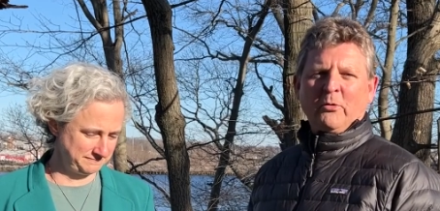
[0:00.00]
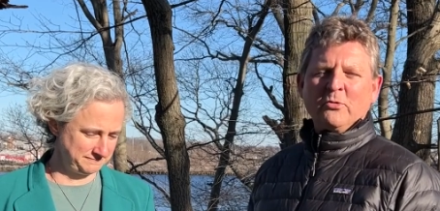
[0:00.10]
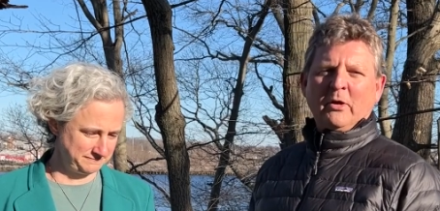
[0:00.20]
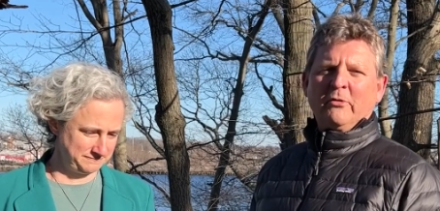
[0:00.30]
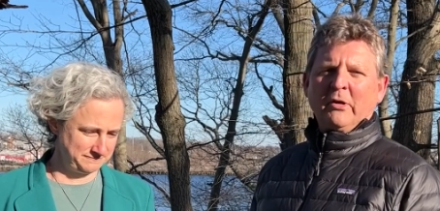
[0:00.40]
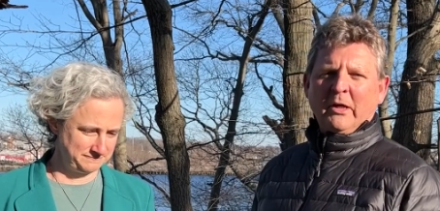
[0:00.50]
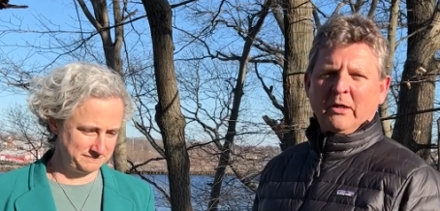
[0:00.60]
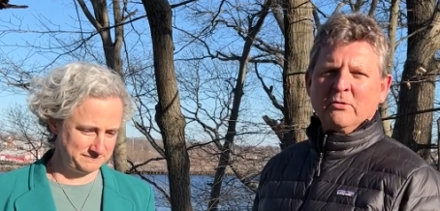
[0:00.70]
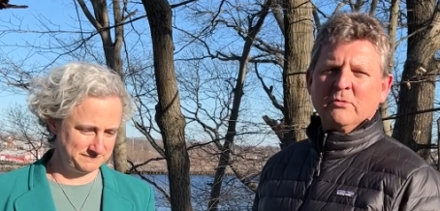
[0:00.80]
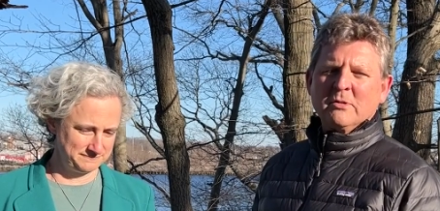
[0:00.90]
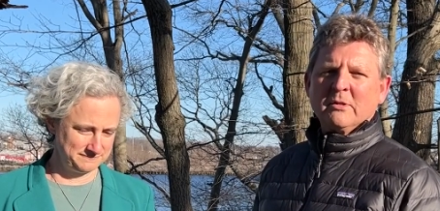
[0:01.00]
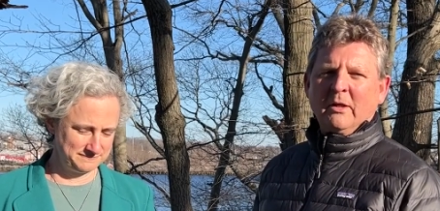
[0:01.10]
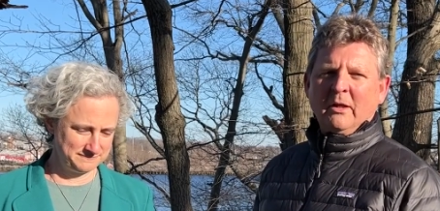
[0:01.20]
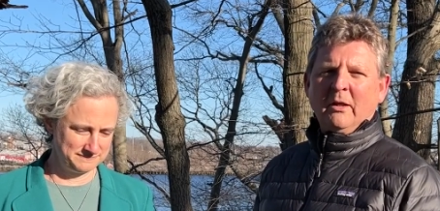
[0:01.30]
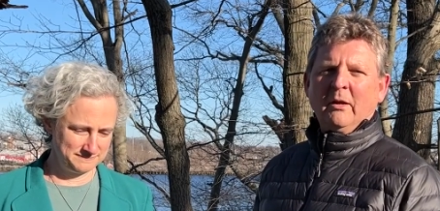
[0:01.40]
Speaker 1: a child psychiatrist
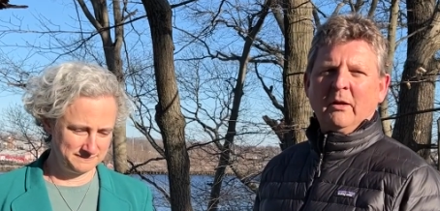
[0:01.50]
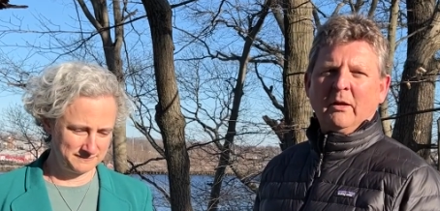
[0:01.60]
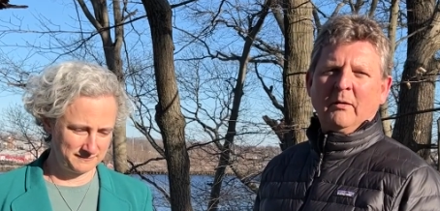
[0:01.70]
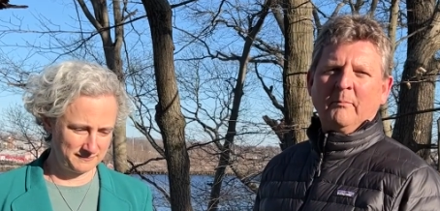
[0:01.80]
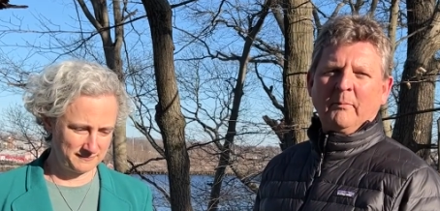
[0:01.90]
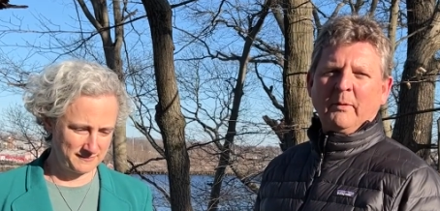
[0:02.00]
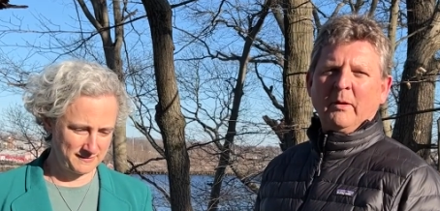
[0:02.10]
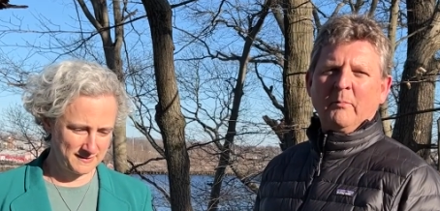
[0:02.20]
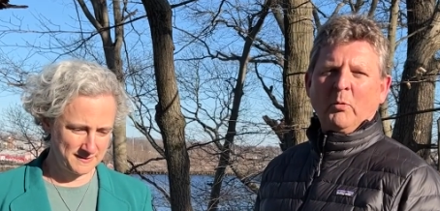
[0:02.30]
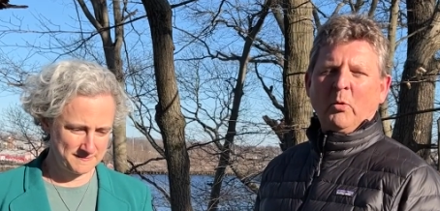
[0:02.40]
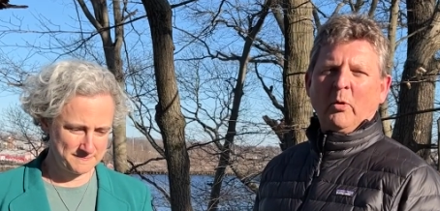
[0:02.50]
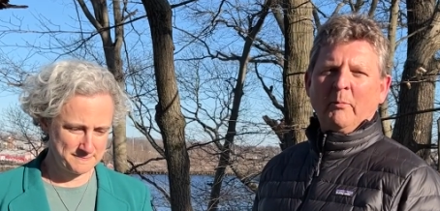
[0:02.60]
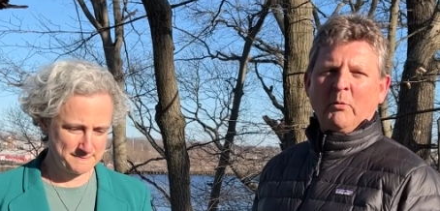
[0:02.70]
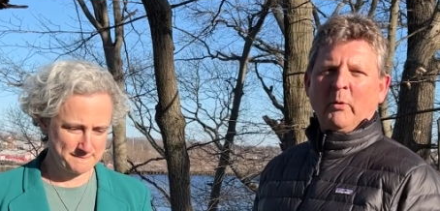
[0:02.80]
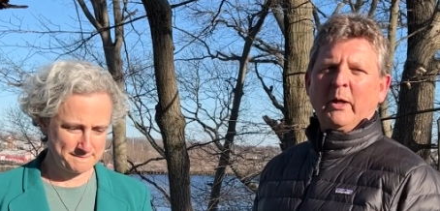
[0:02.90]
and am the
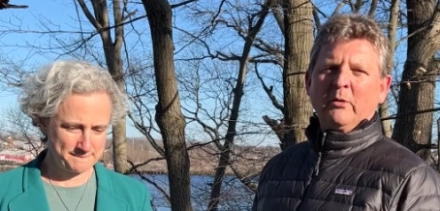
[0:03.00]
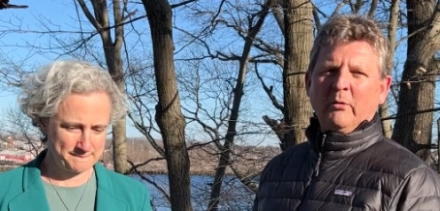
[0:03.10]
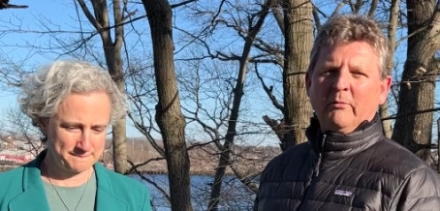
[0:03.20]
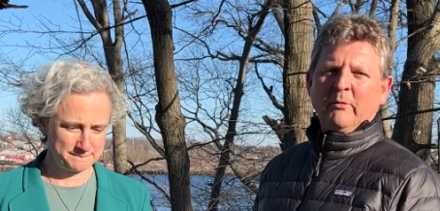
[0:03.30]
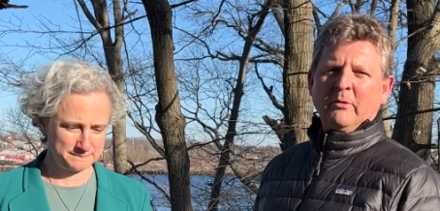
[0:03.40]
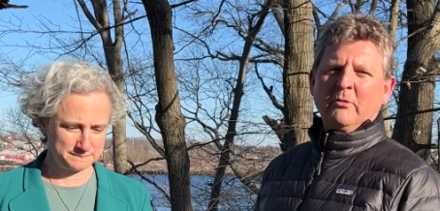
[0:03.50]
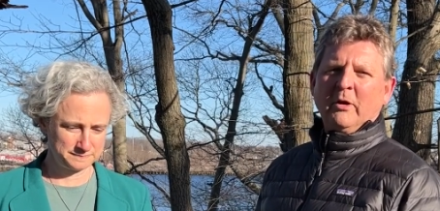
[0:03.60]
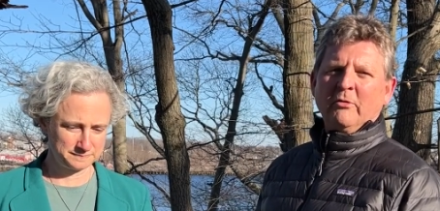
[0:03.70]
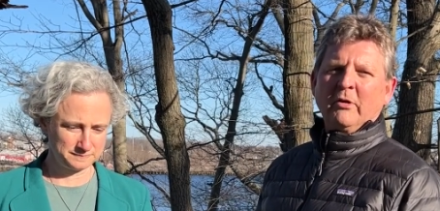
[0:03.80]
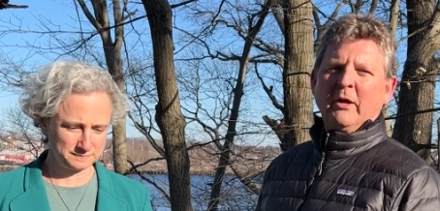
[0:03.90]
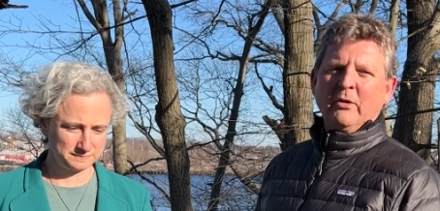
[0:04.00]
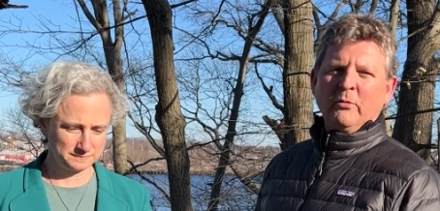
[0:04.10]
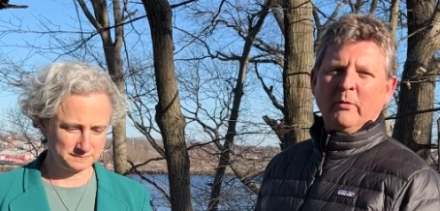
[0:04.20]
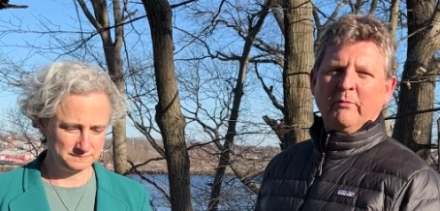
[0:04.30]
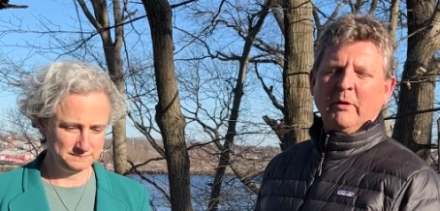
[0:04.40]
program director for the Child
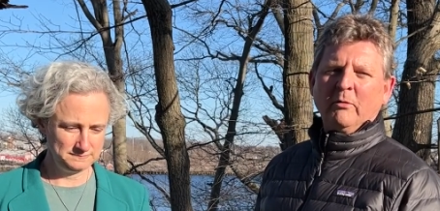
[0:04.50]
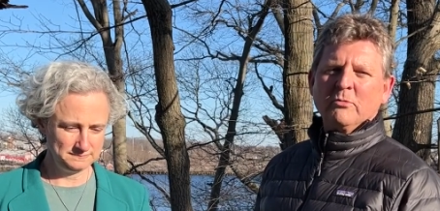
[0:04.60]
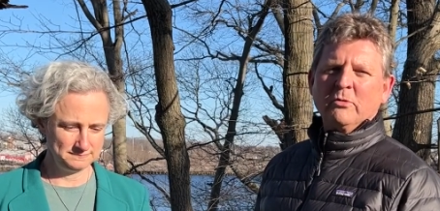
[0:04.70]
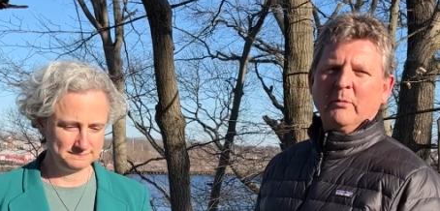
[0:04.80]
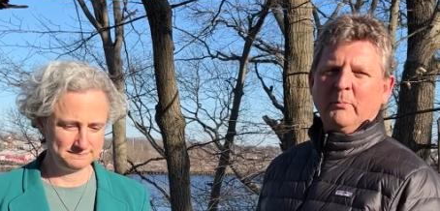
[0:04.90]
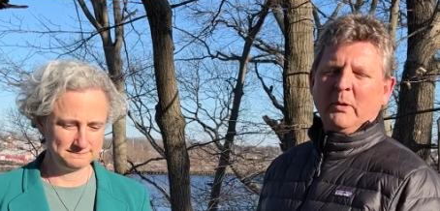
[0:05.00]
Psychiatry Fellowship